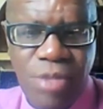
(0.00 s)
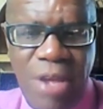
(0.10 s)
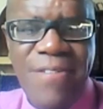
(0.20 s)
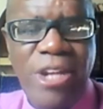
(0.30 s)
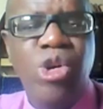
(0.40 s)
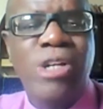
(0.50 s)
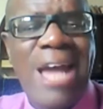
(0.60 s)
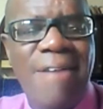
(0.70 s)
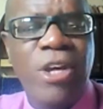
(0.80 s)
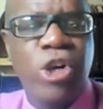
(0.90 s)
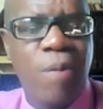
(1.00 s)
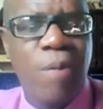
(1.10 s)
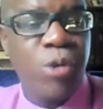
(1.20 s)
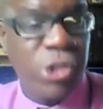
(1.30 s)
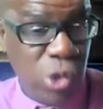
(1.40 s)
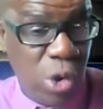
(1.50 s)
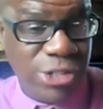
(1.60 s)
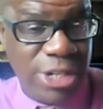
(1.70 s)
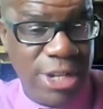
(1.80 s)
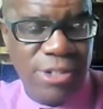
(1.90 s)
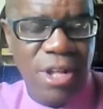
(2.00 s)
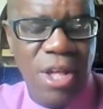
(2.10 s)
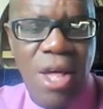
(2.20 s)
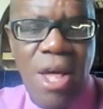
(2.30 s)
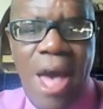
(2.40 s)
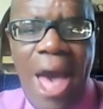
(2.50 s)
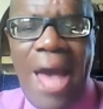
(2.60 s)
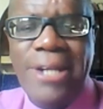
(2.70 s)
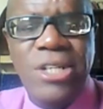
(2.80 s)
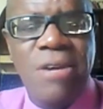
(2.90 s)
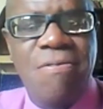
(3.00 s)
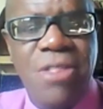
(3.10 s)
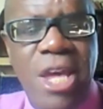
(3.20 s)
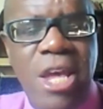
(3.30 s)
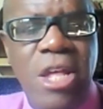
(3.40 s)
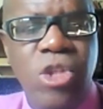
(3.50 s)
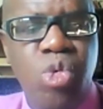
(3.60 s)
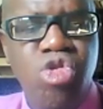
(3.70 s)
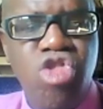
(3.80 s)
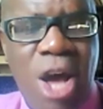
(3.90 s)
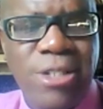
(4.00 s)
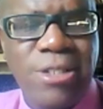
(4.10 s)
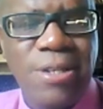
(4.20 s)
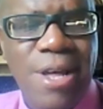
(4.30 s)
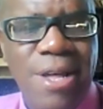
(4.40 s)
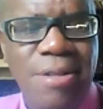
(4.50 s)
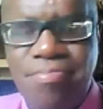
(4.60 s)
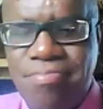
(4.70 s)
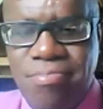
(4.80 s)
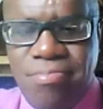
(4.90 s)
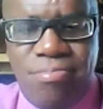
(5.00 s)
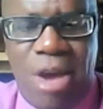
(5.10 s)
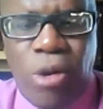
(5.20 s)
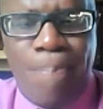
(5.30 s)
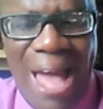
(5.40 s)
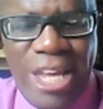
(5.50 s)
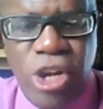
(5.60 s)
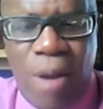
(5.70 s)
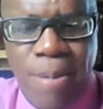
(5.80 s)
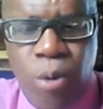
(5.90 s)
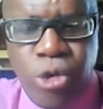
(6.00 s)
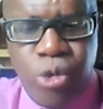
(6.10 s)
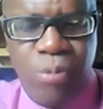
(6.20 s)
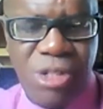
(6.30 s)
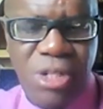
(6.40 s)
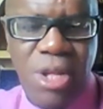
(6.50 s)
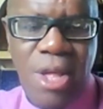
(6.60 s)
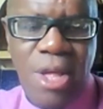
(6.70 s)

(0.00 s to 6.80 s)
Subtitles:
if they do not have the economic resources, and if they do not, I don't know, packing up the boardrooms,